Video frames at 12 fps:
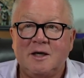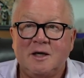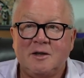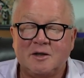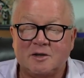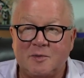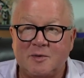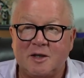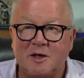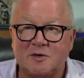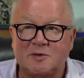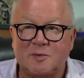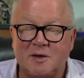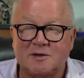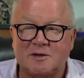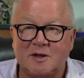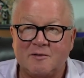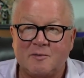This will be the lowest price
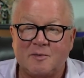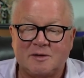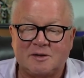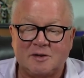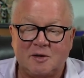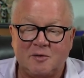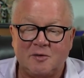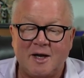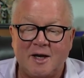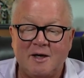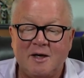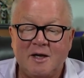it'll ever be sold at.